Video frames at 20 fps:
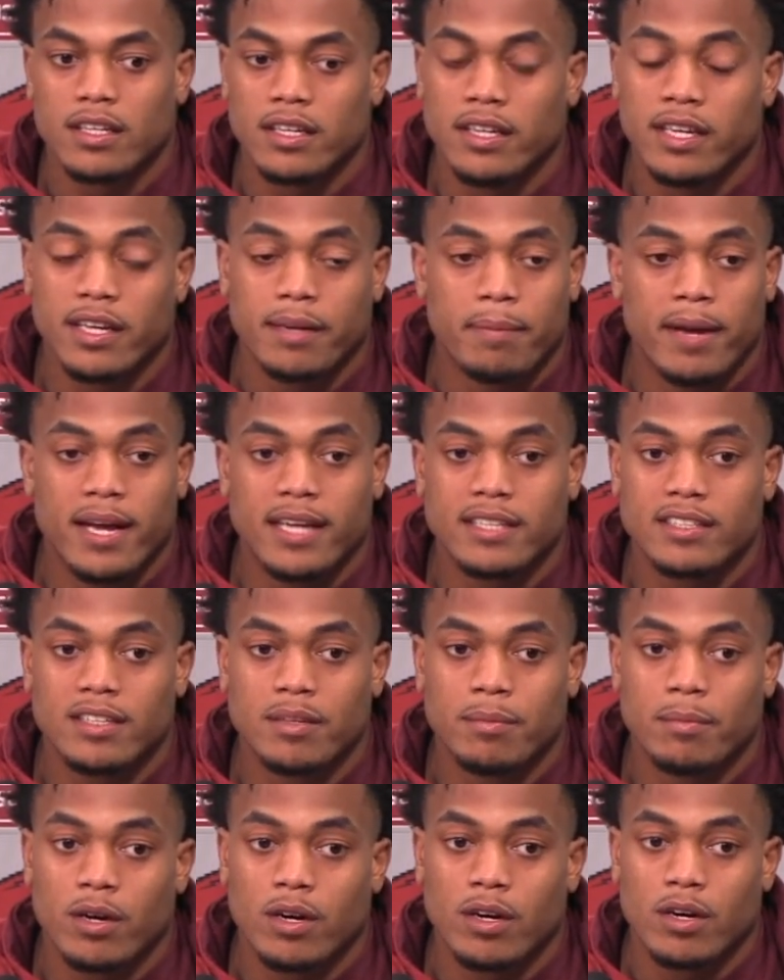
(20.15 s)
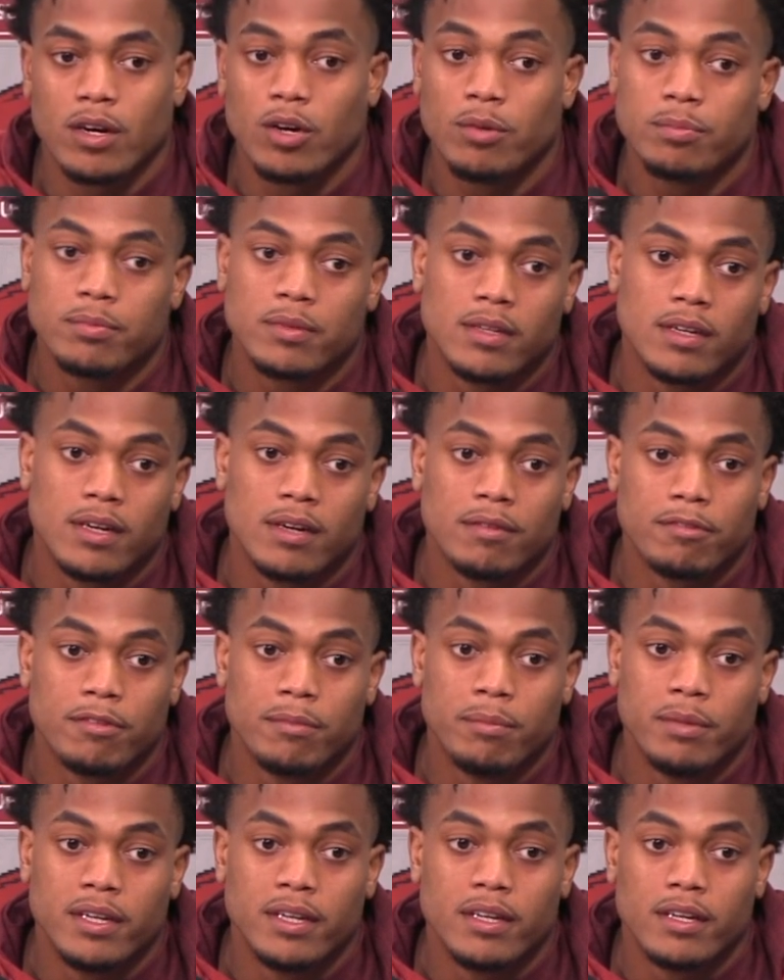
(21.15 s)
Nick passing the ball opened it up for
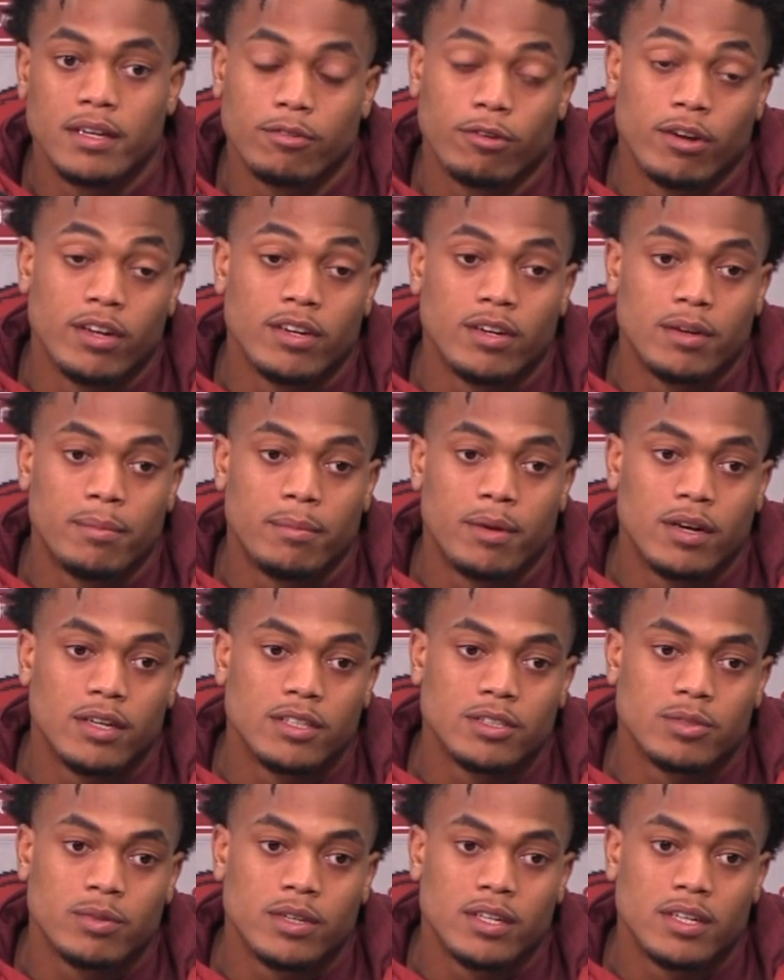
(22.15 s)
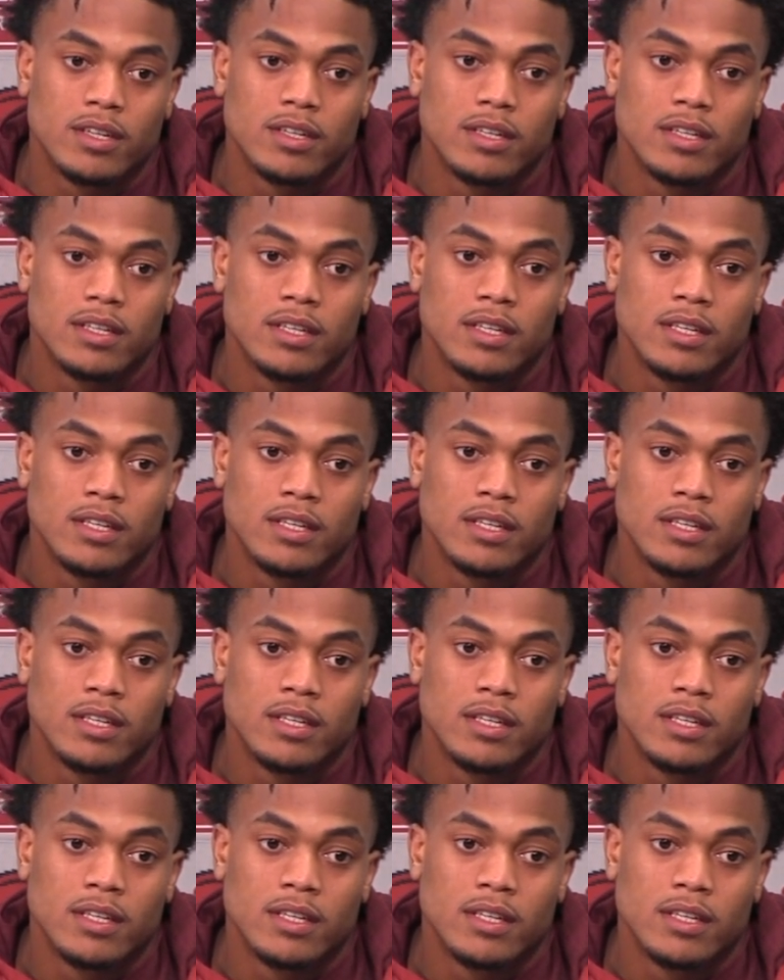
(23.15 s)
me running the ball as well.